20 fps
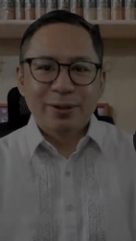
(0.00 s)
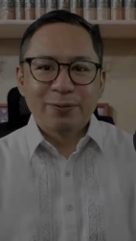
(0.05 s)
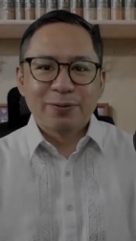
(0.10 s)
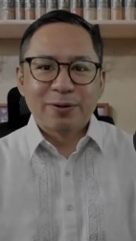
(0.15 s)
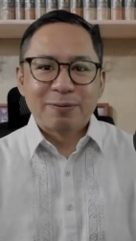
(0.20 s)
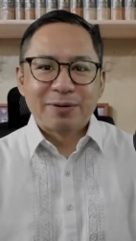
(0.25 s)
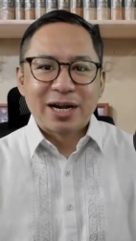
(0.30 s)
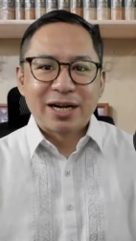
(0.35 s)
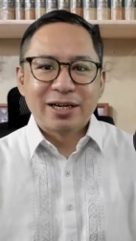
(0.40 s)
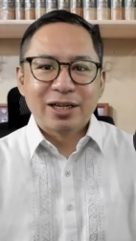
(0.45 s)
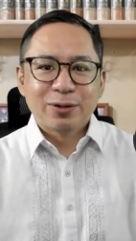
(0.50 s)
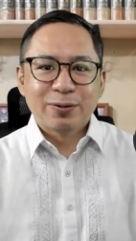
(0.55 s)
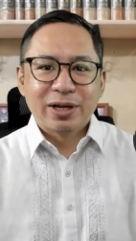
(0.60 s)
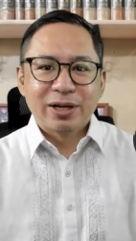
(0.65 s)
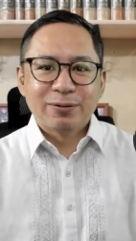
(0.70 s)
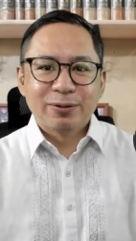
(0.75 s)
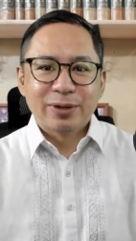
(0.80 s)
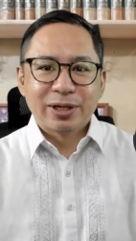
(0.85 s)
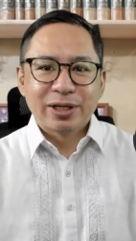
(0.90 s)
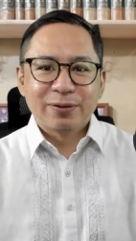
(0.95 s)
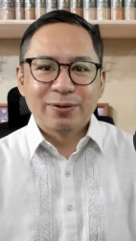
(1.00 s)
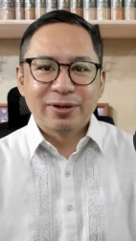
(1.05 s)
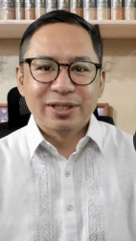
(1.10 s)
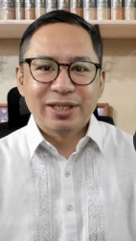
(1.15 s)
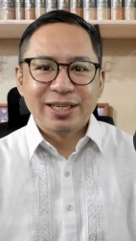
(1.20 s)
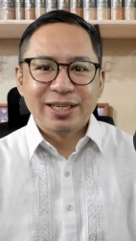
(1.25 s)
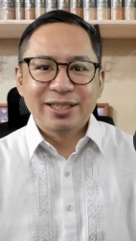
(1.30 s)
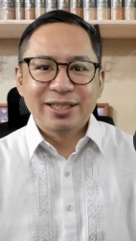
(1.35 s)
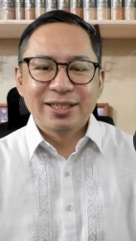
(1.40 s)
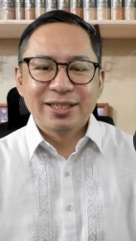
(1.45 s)
On February 12,
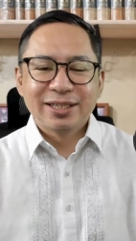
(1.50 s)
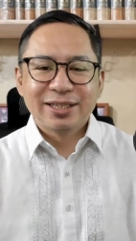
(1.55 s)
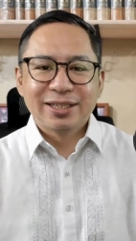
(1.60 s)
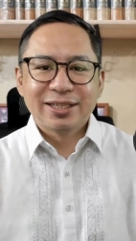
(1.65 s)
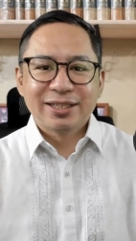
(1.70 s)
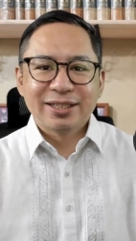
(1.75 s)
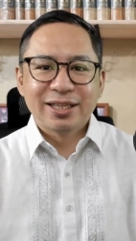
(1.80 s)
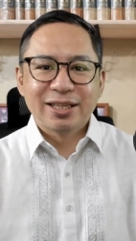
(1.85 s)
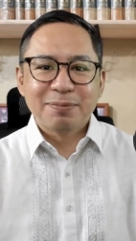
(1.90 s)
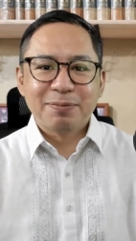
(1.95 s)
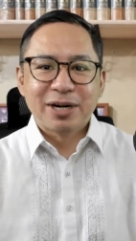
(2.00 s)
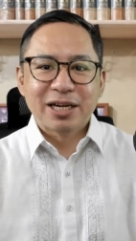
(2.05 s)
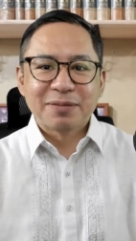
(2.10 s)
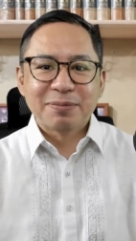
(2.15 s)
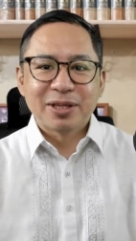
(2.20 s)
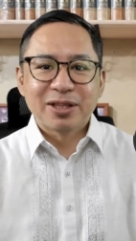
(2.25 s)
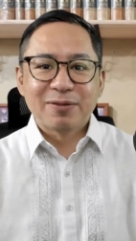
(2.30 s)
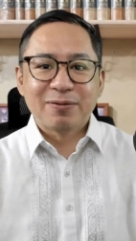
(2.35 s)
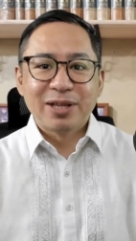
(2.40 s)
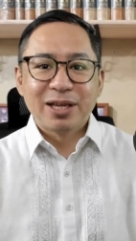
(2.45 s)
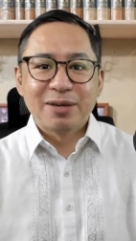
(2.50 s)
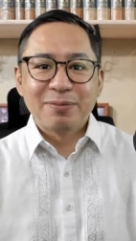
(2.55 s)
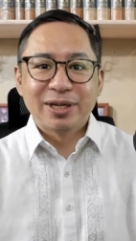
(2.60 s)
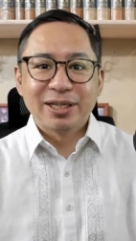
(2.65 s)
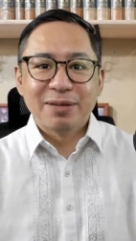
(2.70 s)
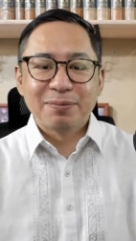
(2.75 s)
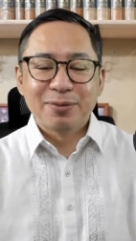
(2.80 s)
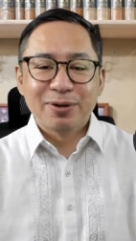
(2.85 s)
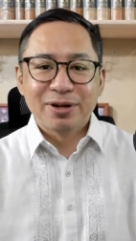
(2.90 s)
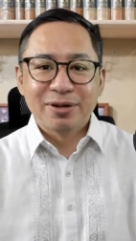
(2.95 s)
2014, the Department of
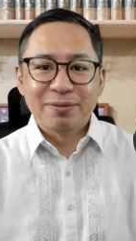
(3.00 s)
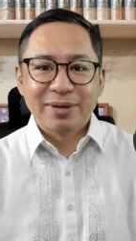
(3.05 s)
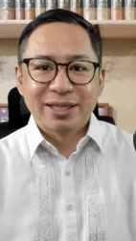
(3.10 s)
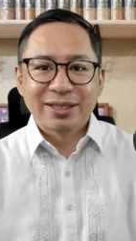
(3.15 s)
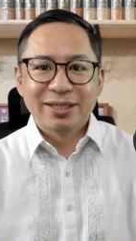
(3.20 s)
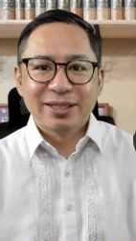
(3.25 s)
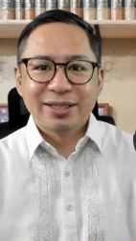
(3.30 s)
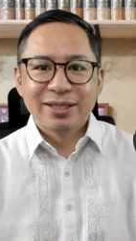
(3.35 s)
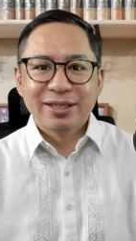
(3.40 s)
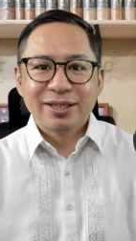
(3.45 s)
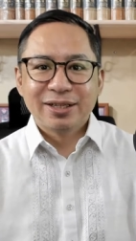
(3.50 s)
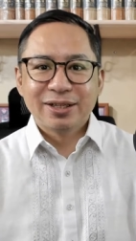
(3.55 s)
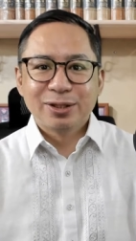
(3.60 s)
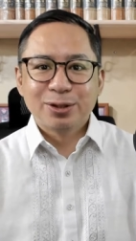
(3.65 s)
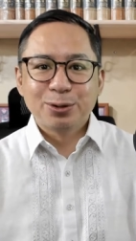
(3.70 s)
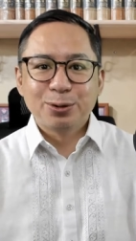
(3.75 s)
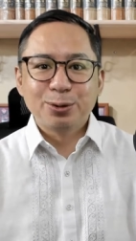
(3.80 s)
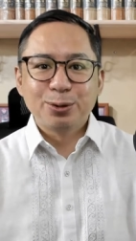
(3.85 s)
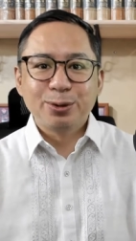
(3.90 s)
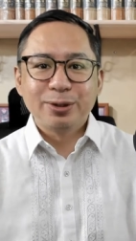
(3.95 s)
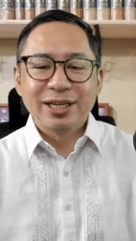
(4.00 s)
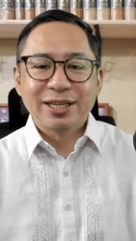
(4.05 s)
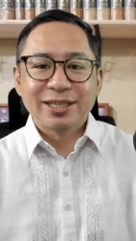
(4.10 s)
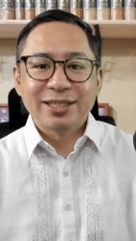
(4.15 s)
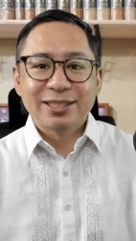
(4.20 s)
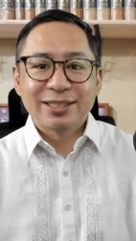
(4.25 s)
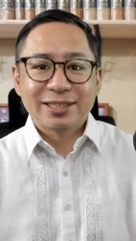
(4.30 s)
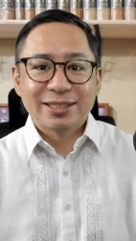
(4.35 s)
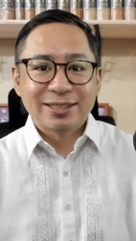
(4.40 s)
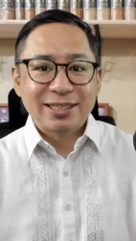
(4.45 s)
Labor and Employment, through
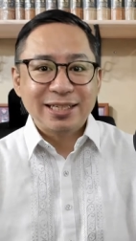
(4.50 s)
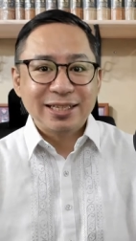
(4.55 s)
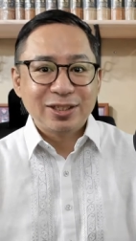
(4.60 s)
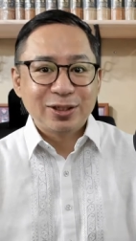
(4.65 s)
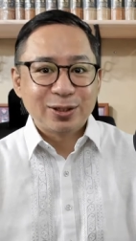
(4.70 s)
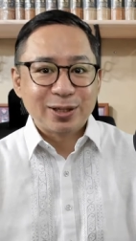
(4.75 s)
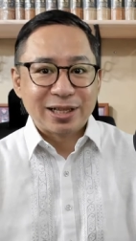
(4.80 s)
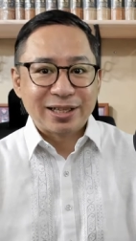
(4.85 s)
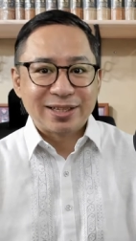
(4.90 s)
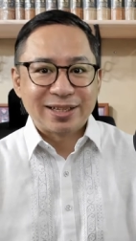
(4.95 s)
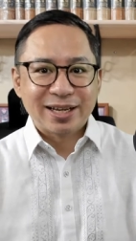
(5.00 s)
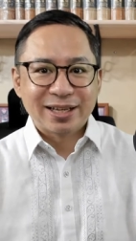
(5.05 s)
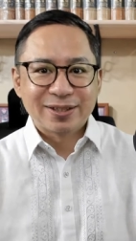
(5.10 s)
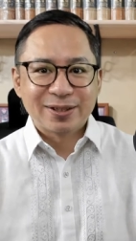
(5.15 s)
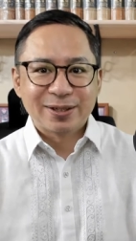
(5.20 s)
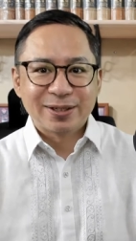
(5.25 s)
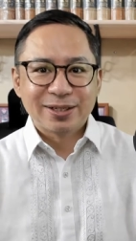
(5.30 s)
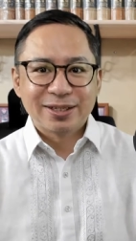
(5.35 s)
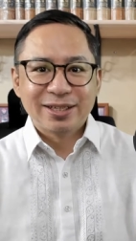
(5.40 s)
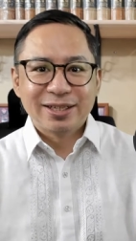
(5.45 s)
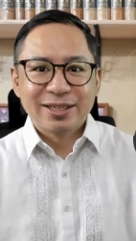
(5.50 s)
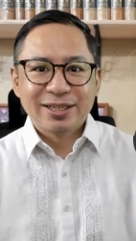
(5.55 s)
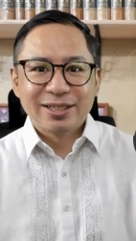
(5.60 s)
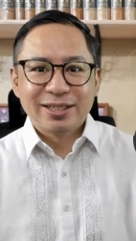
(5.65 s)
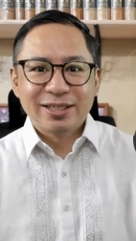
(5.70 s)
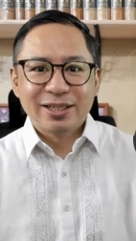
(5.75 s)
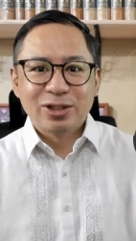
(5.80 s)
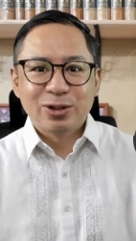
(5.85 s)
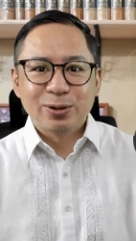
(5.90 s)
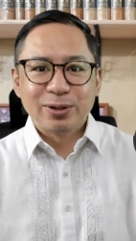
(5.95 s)
its regional director,
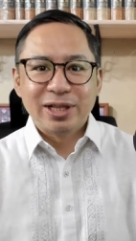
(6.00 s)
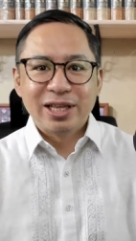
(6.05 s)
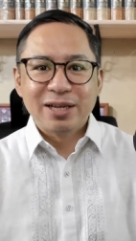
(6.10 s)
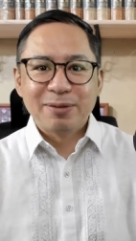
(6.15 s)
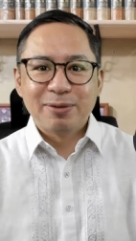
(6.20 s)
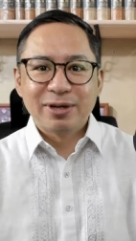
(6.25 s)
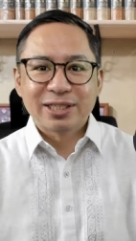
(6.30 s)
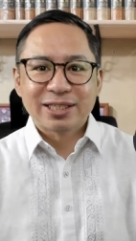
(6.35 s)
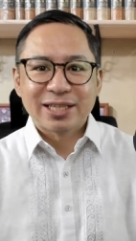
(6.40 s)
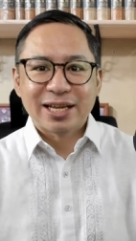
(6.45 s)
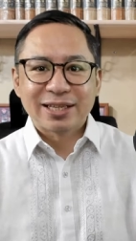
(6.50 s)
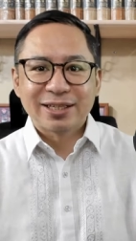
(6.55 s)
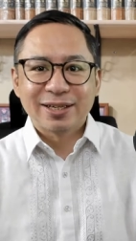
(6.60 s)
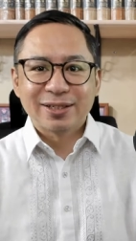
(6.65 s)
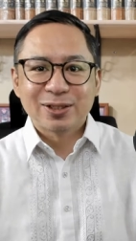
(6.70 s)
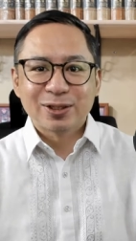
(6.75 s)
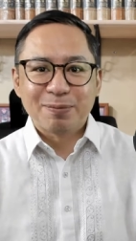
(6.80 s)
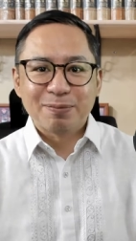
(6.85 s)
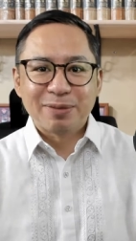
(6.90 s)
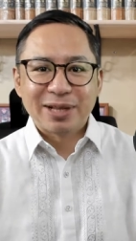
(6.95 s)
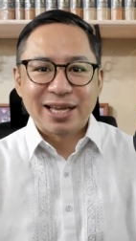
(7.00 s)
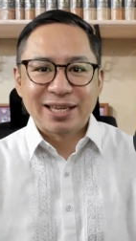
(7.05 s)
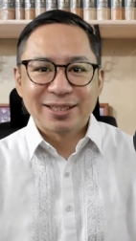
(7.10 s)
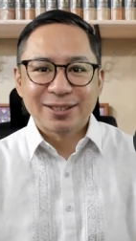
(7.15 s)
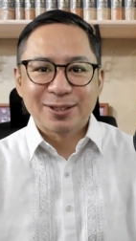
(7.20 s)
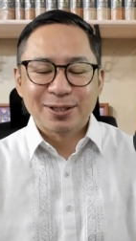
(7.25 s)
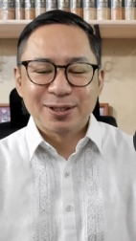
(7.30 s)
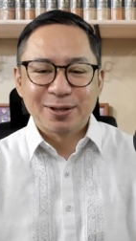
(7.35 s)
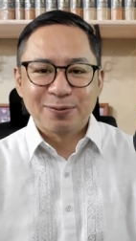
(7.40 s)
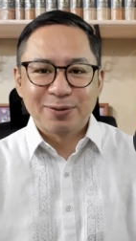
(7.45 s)
issued labor standards
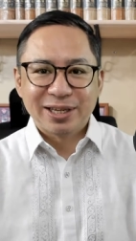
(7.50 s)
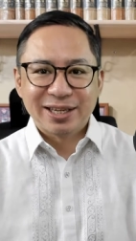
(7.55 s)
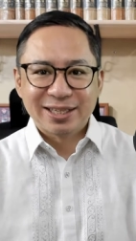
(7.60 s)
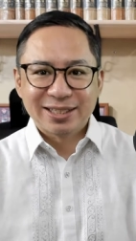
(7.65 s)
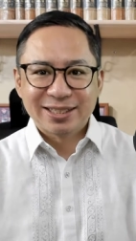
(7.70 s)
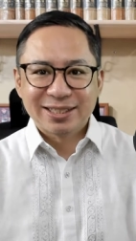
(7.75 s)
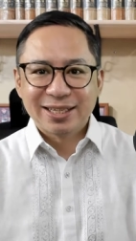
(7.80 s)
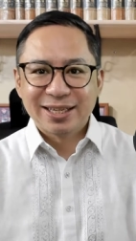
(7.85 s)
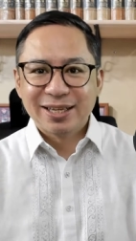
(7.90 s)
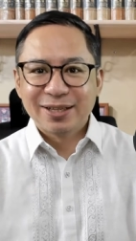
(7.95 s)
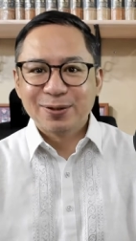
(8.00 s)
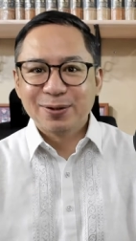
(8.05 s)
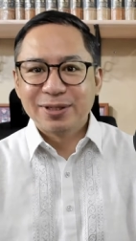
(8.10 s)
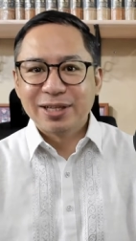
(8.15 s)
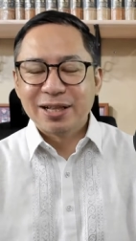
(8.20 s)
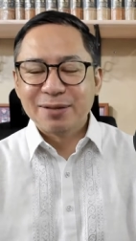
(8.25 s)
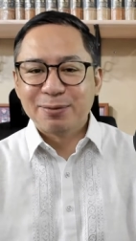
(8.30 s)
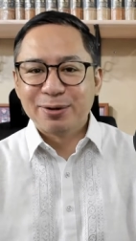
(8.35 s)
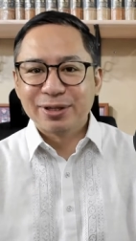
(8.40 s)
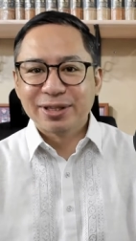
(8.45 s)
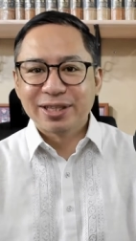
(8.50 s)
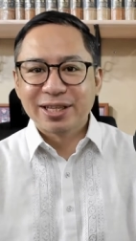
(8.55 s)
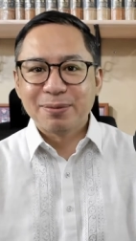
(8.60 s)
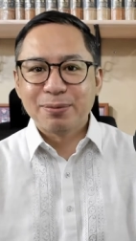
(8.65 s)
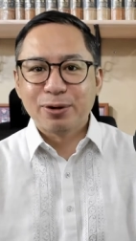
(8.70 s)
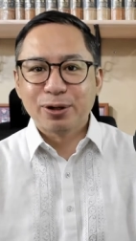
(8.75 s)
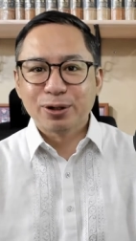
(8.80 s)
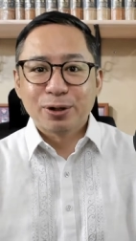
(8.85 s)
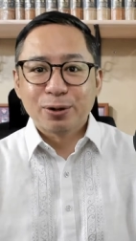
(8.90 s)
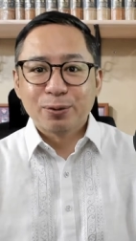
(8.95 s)
compliance certificates to Del
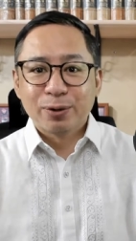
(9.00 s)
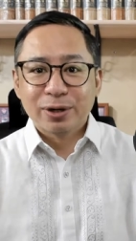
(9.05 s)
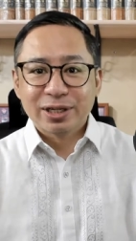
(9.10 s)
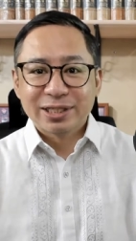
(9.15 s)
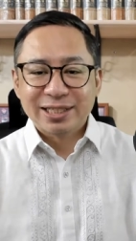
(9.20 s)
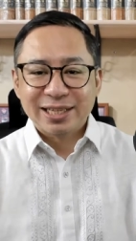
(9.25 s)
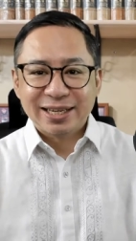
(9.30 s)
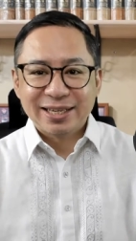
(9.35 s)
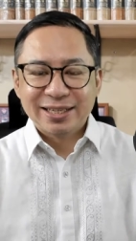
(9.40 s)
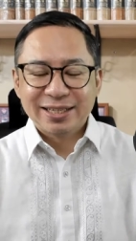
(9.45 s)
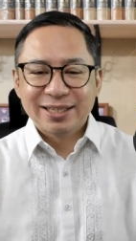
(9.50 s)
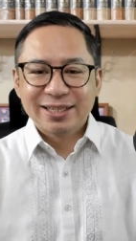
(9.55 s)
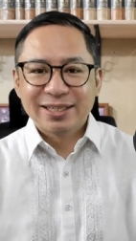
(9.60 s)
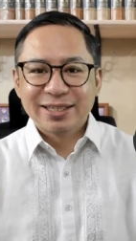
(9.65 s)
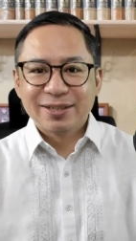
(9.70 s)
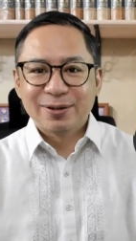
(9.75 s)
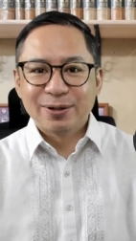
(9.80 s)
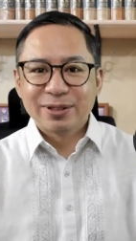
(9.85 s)
Monte Motor Works Inc.